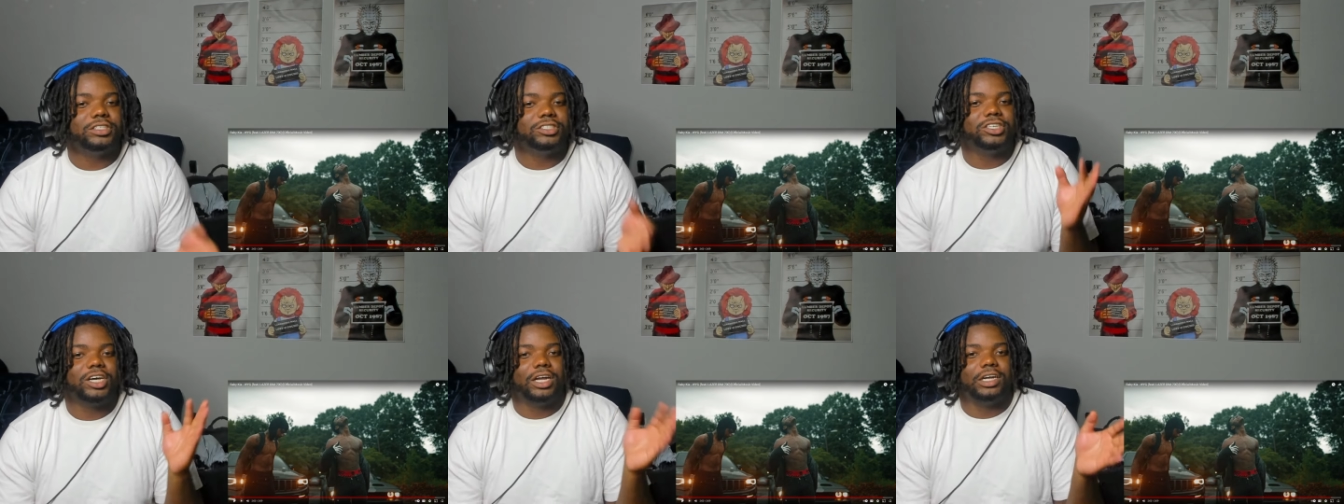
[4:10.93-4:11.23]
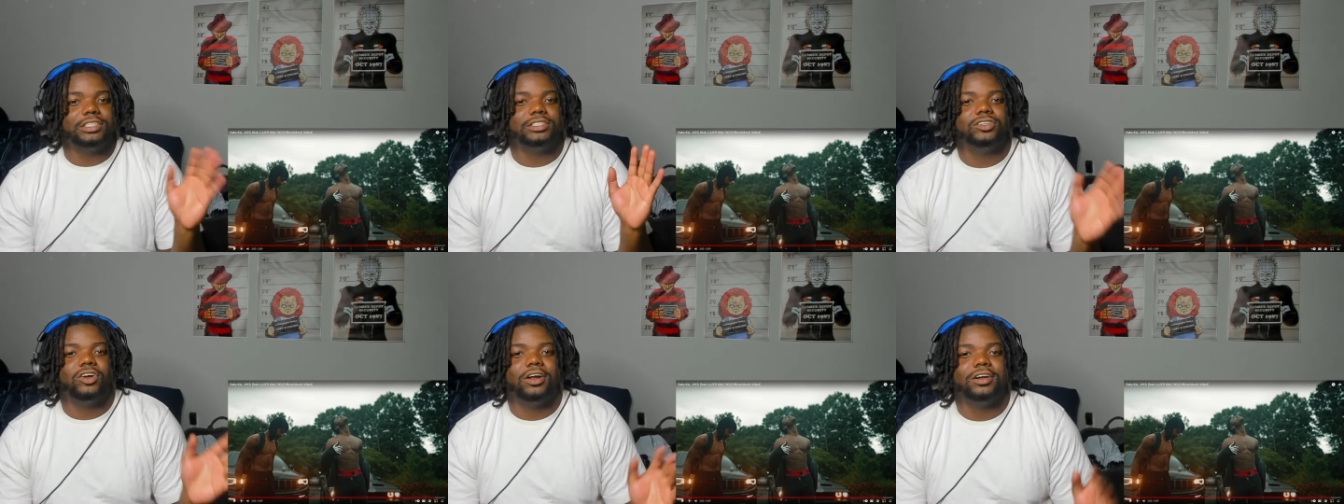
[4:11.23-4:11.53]
trying to
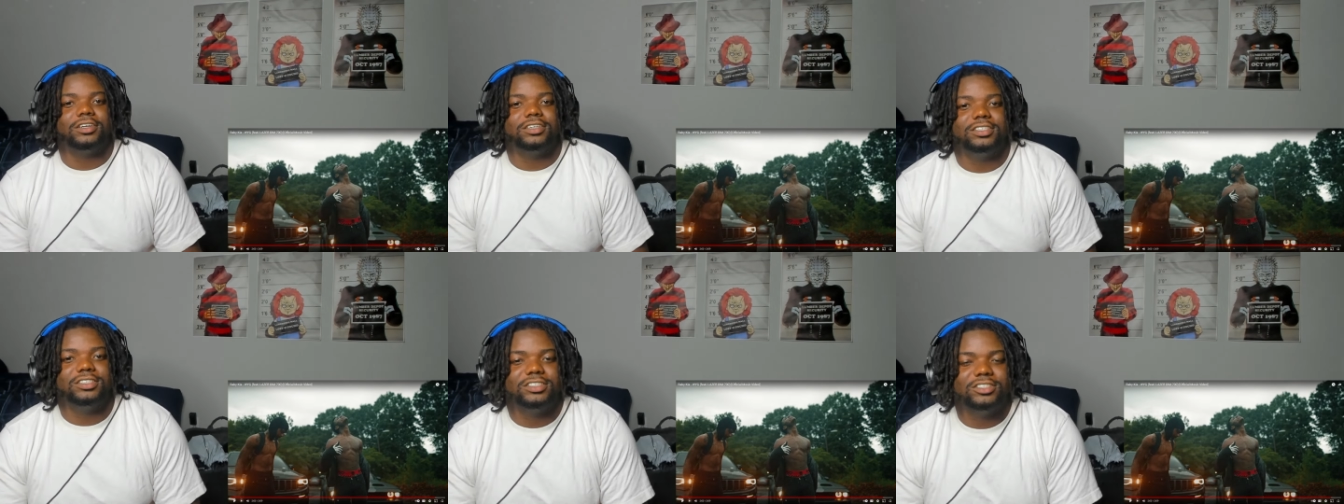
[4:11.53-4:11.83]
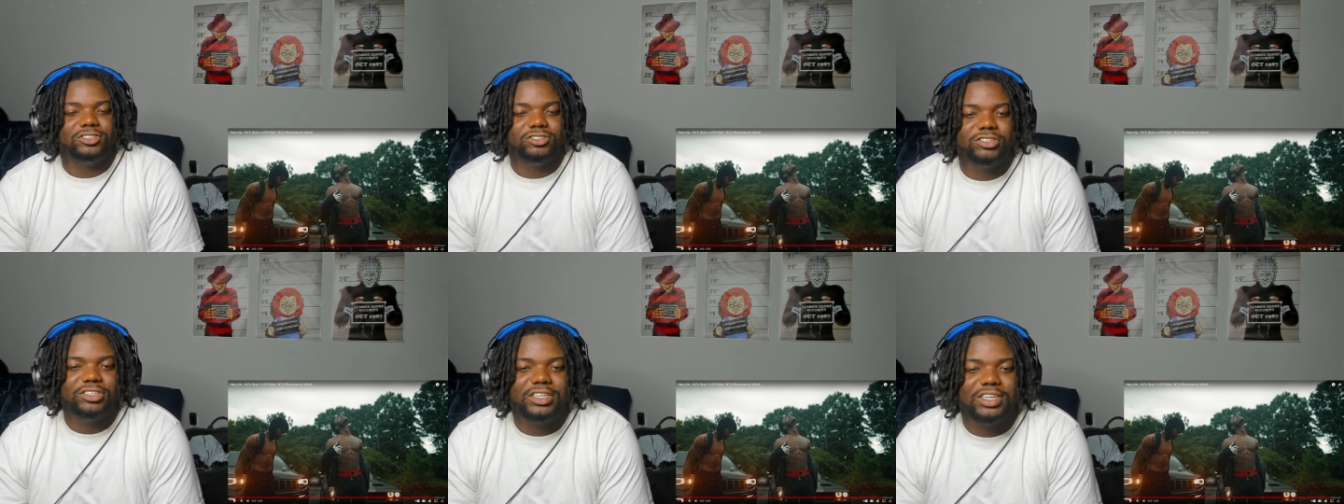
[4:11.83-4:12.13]
start this
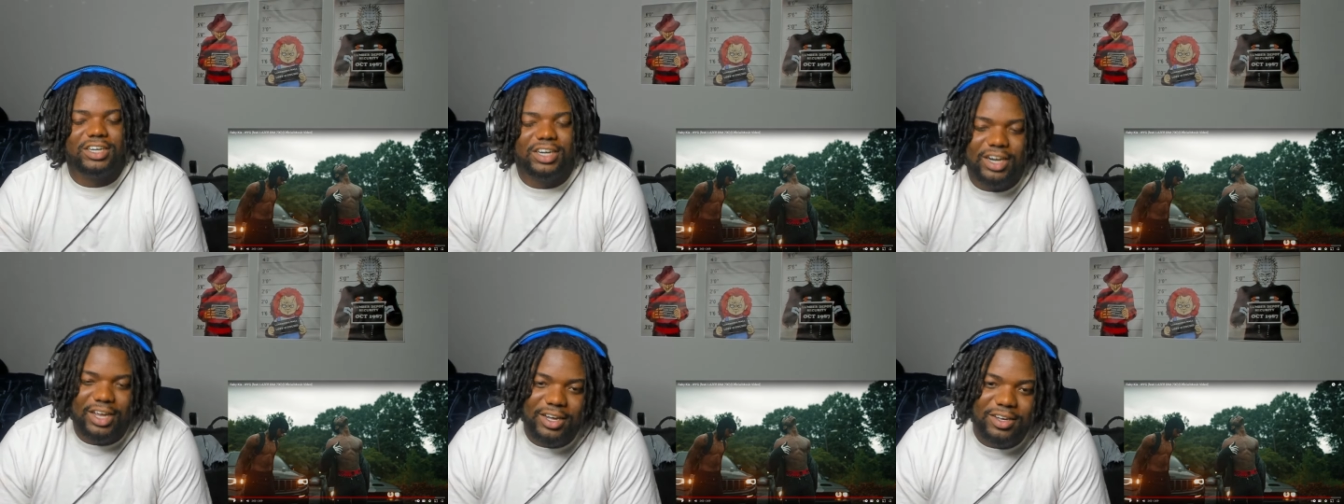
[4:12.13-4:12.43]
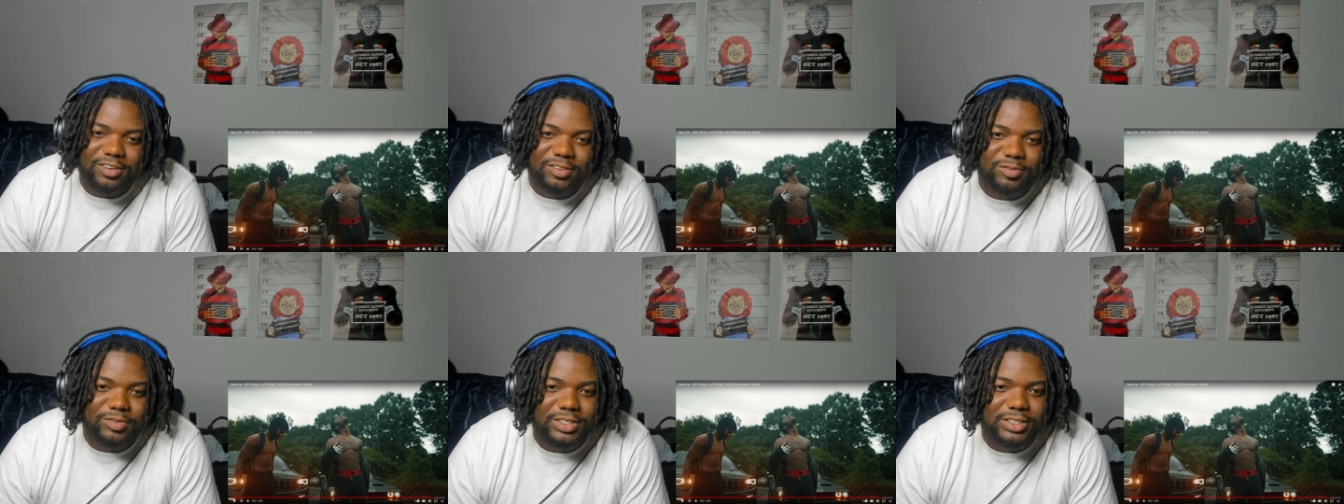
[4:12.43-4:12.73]
trend. Like
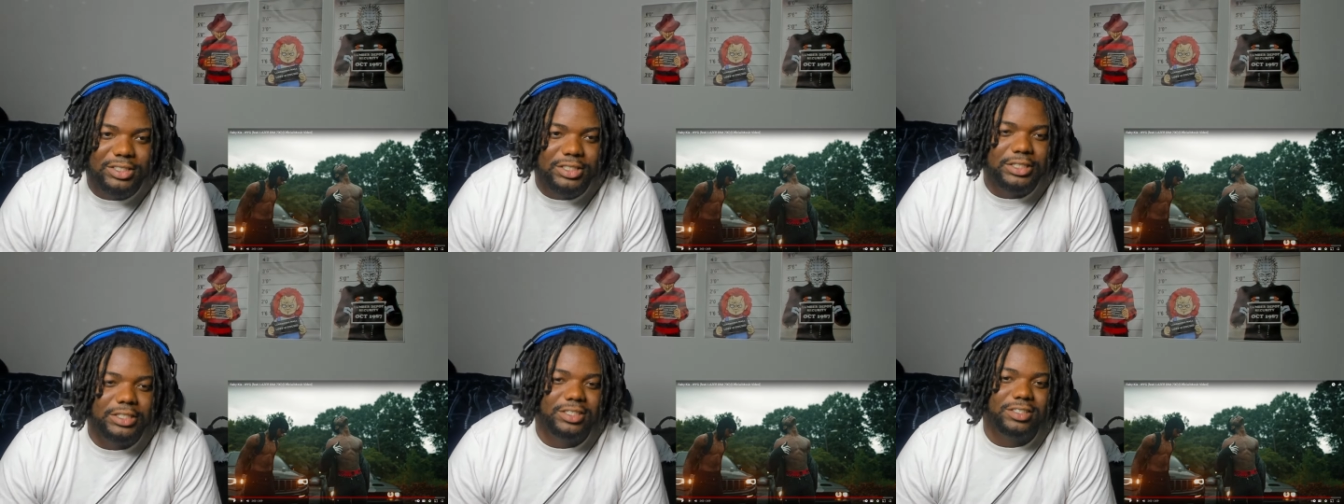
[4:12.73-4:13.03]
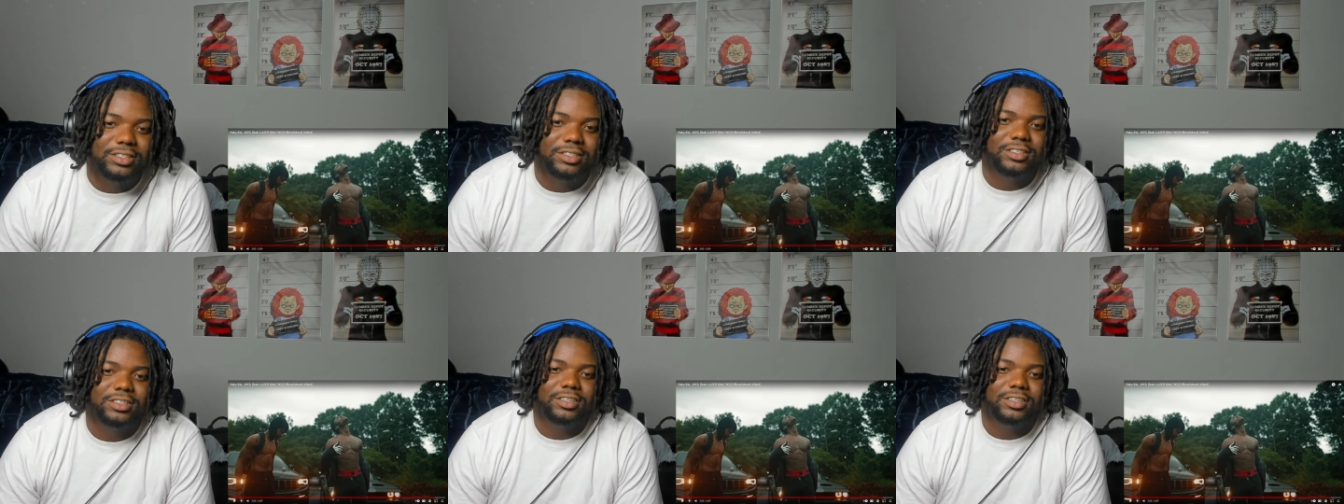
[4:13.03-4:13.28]
we see it.